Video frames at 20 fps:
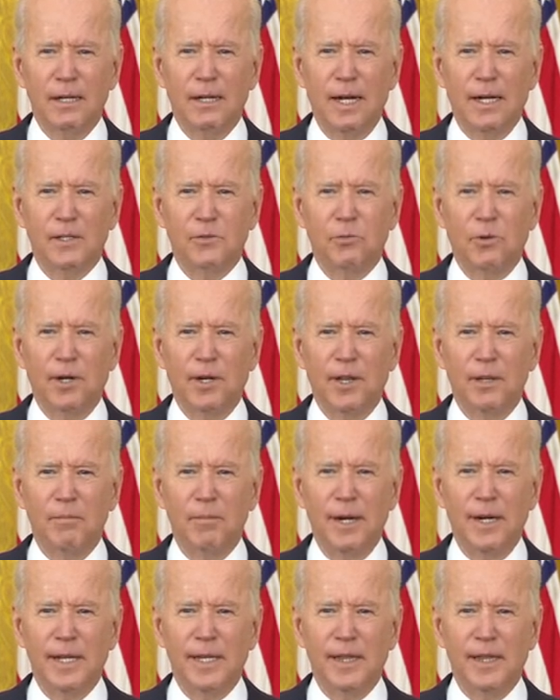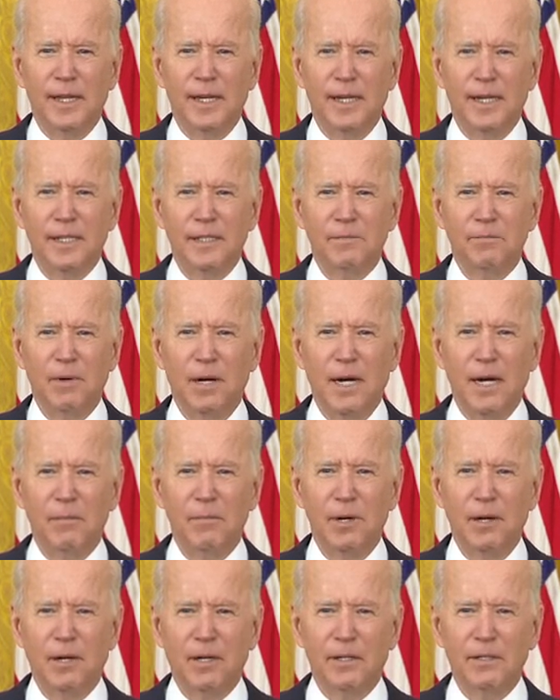That's one of the many things my
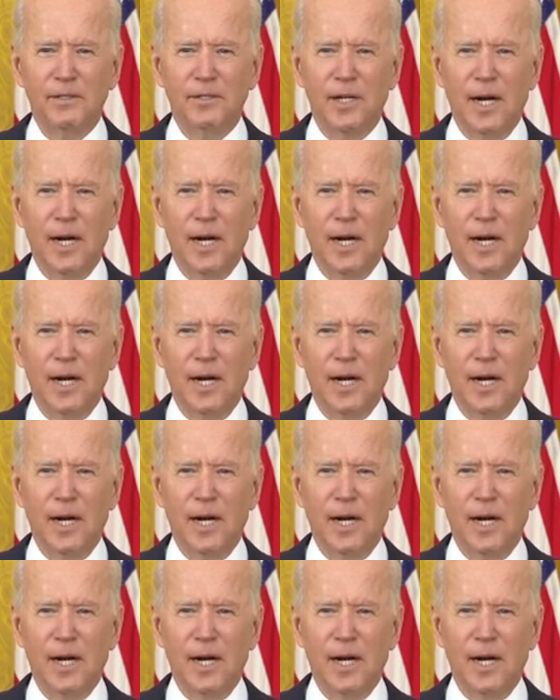American